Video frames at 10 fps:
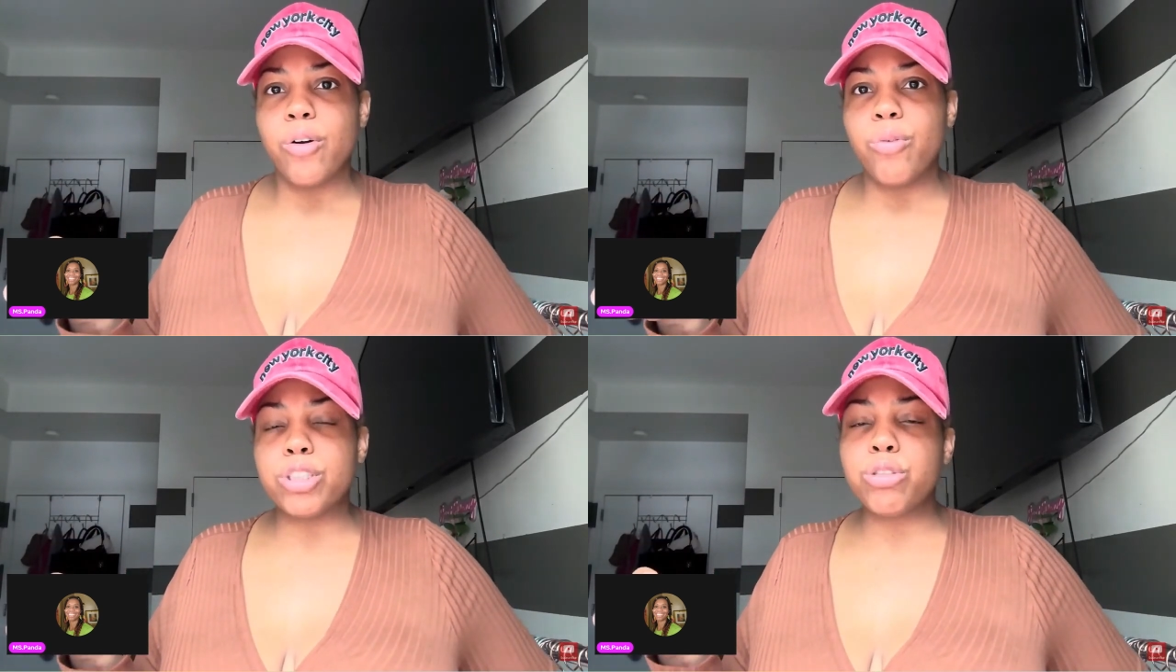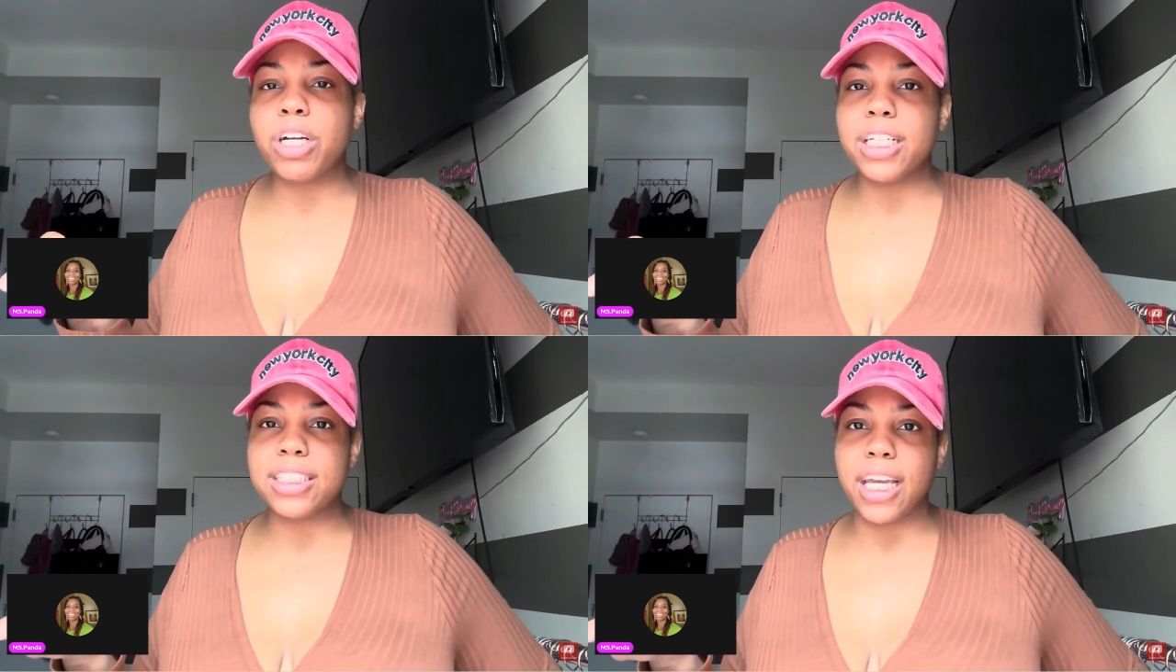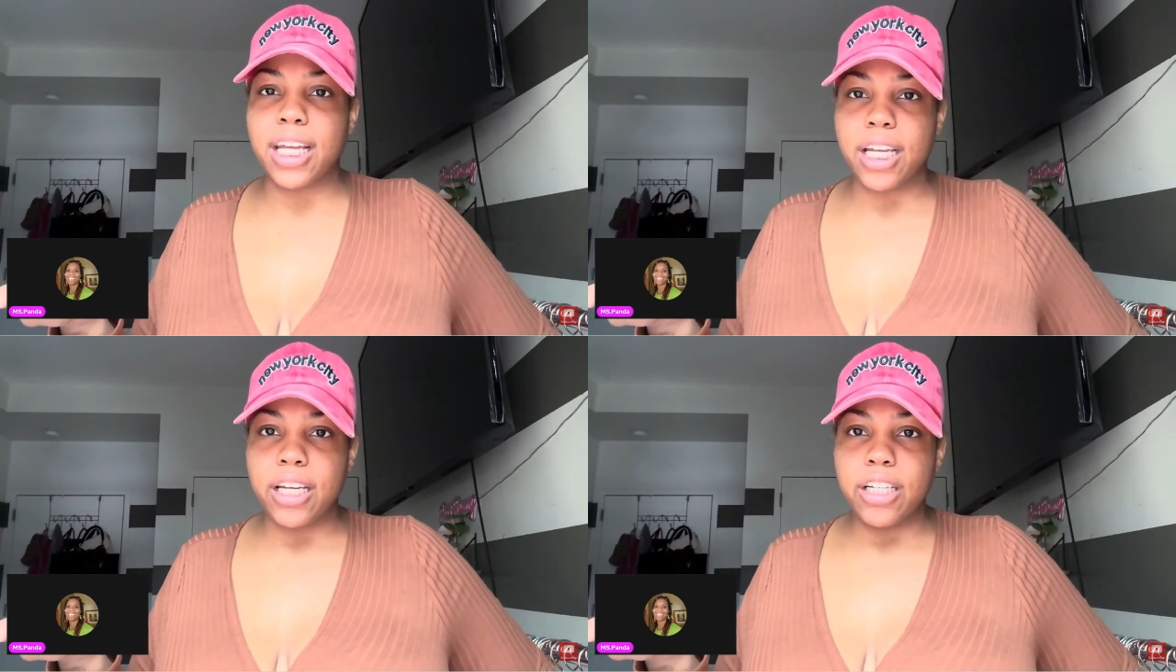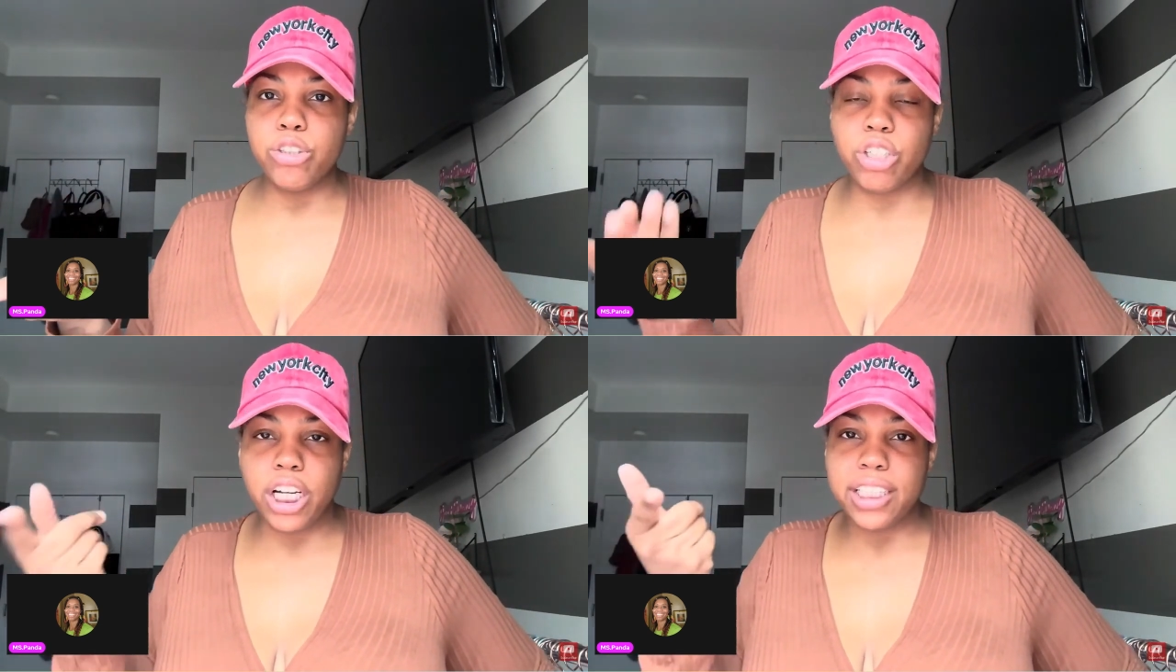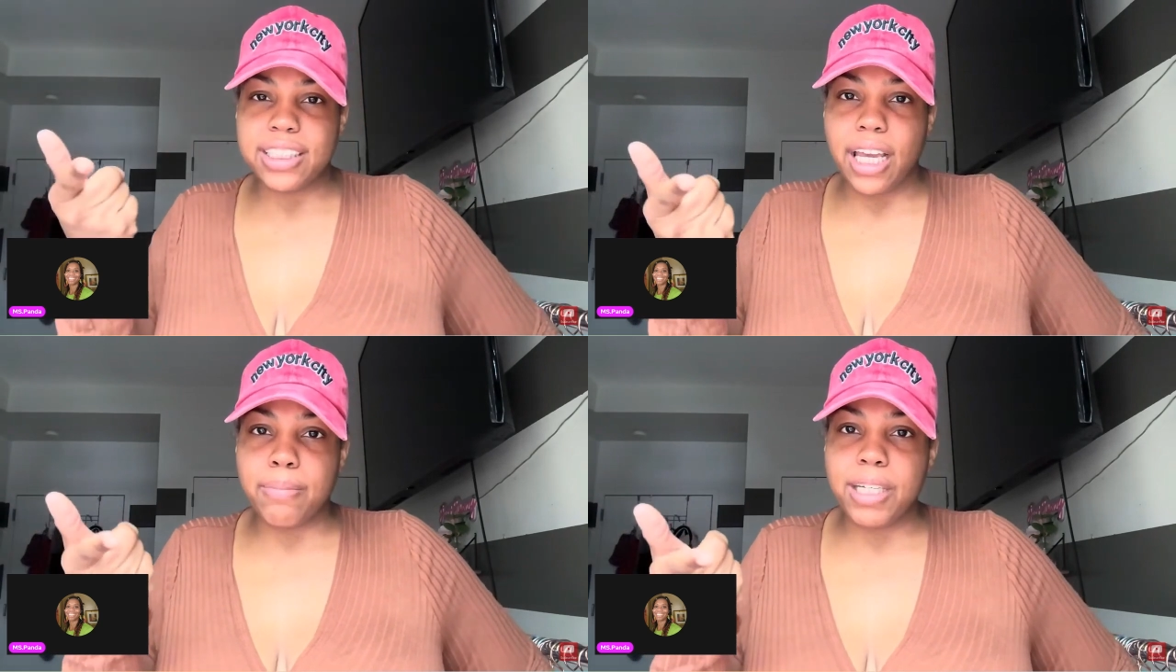What you couldn't take? You couldn't
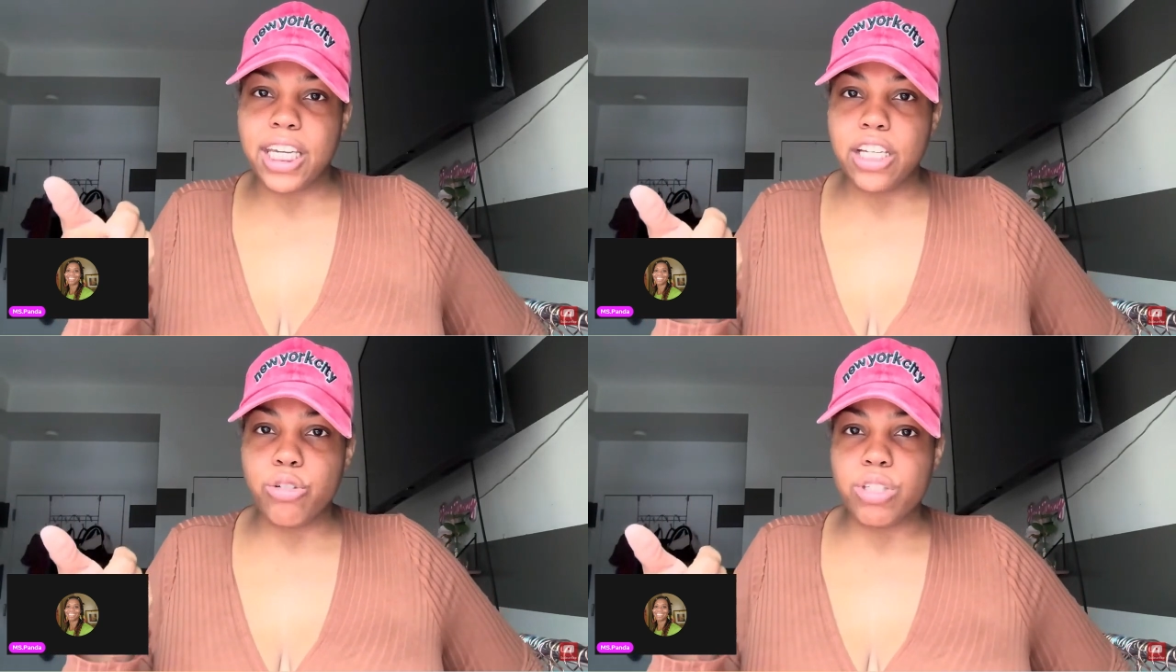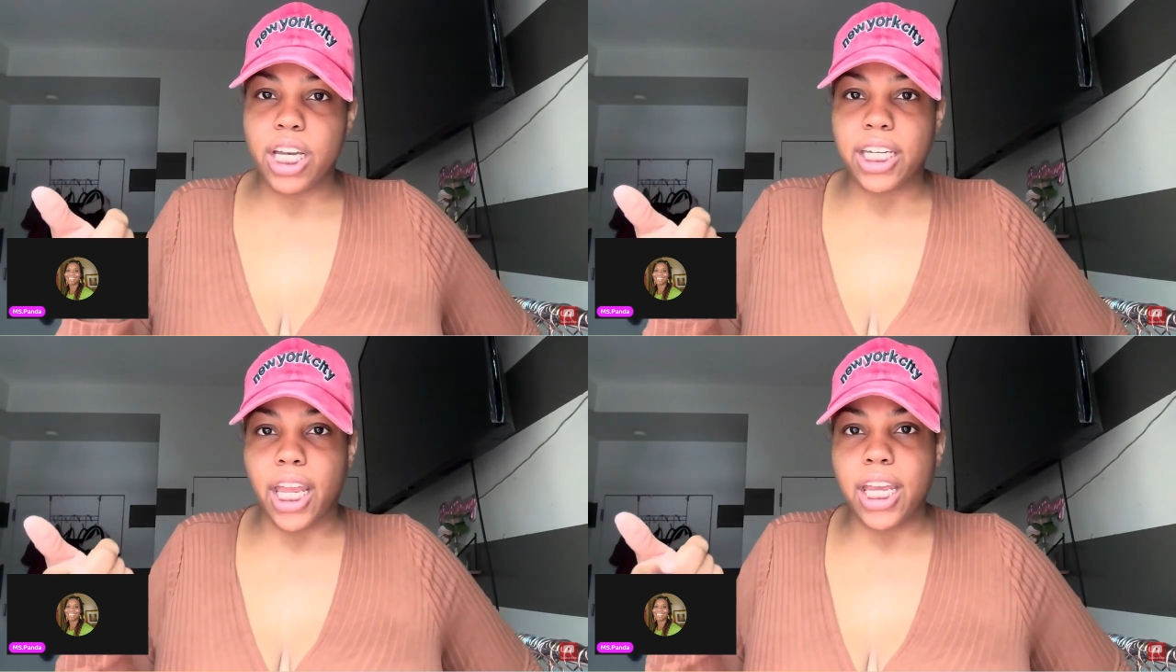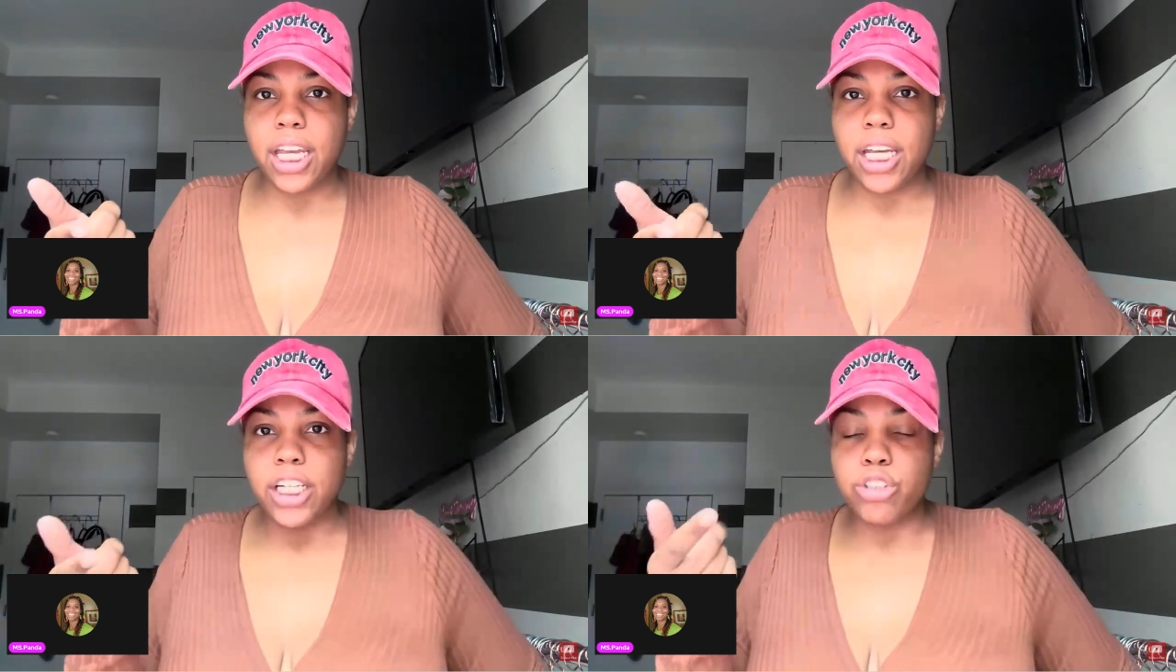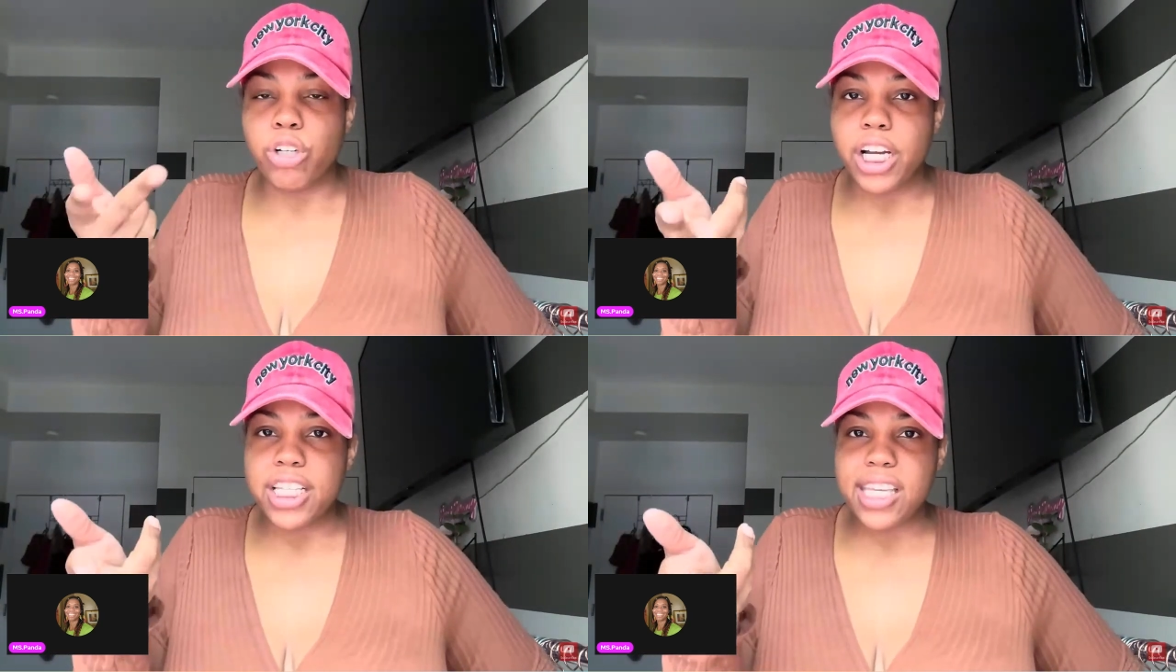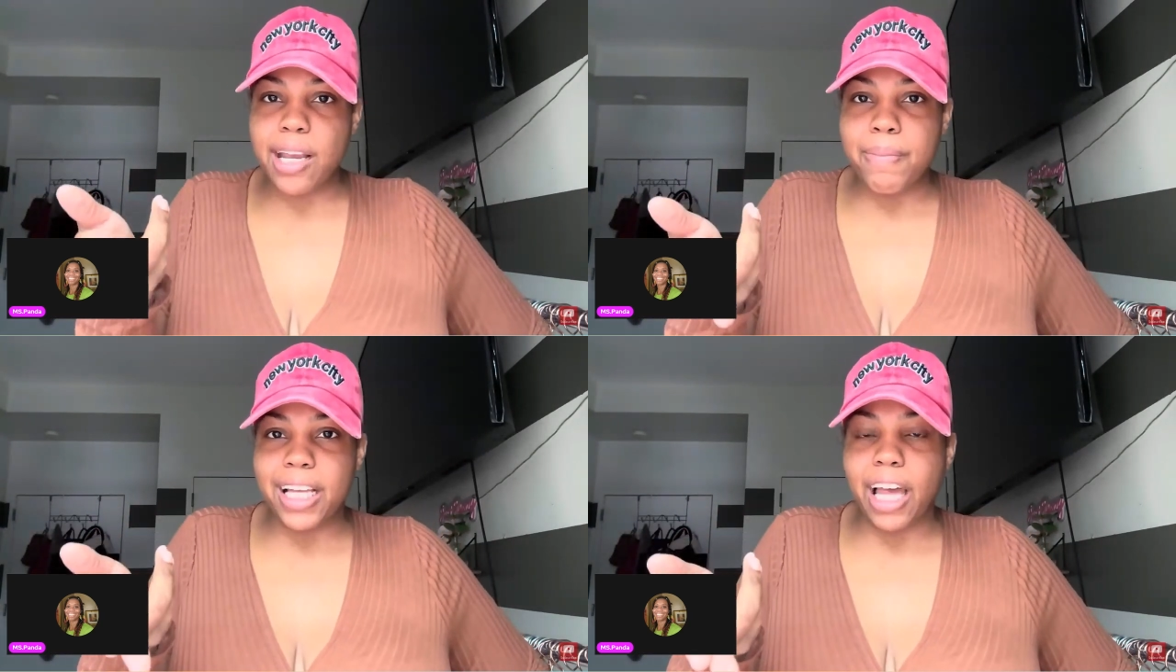take me getting you something to eat. You couldn't
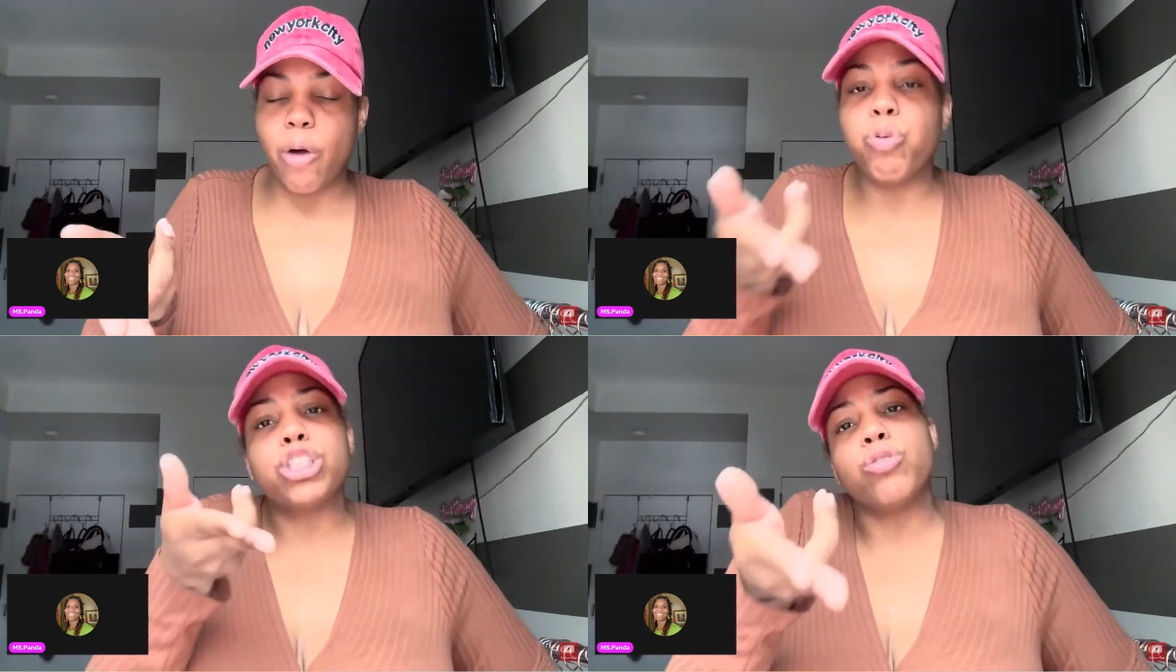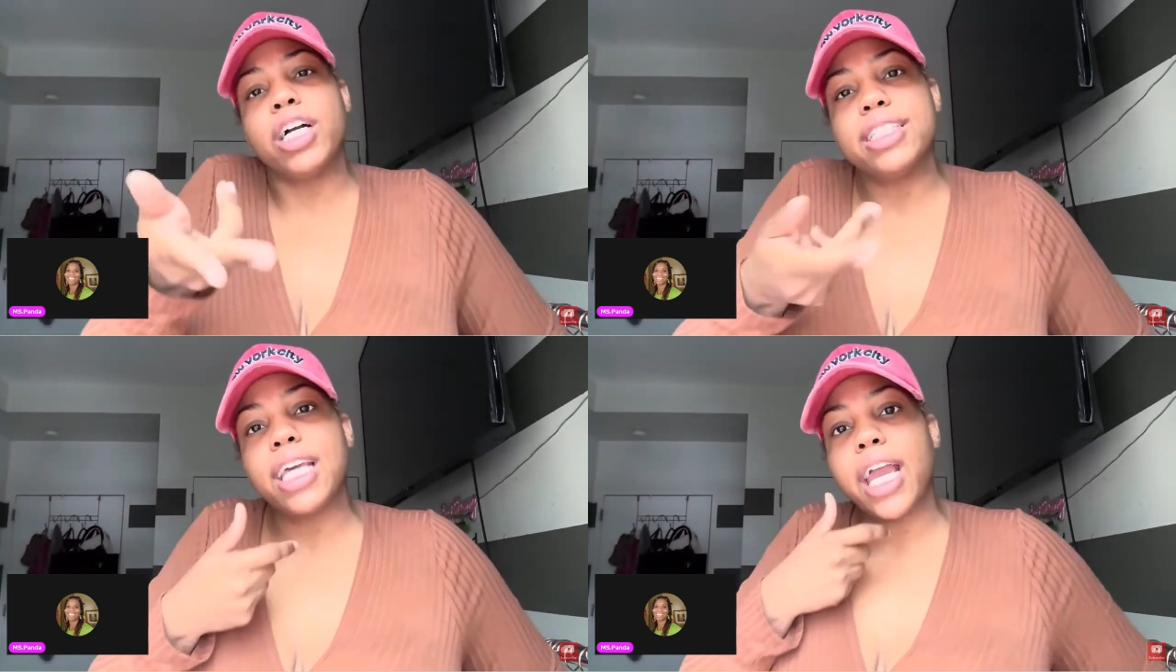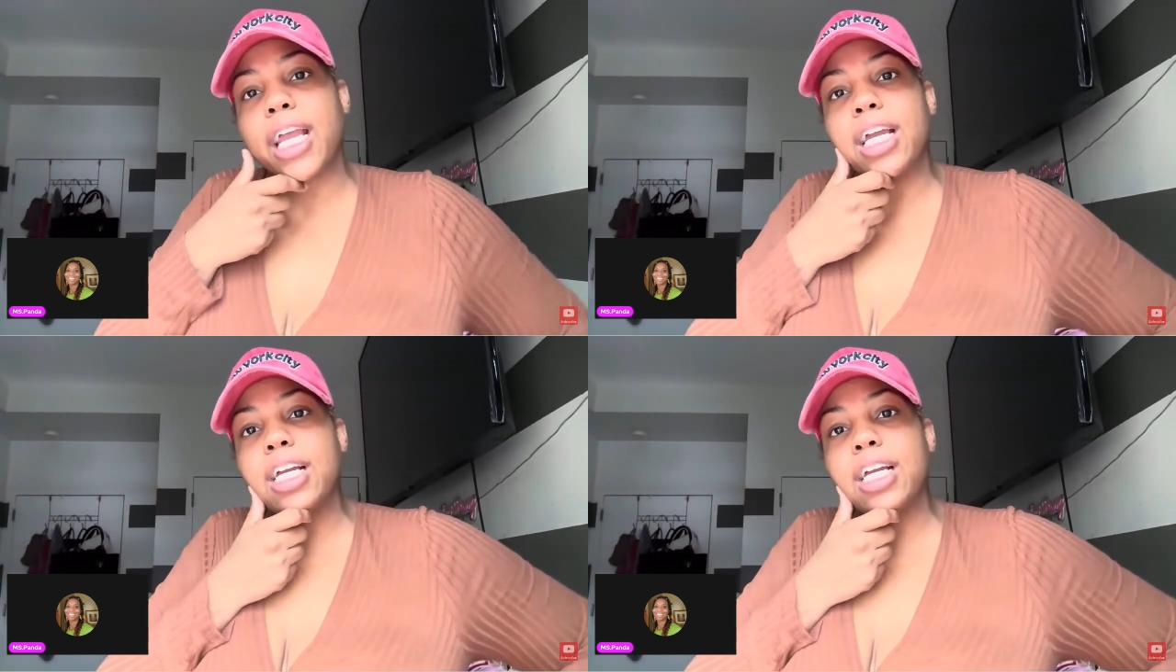take me a lot. What you couldn't take?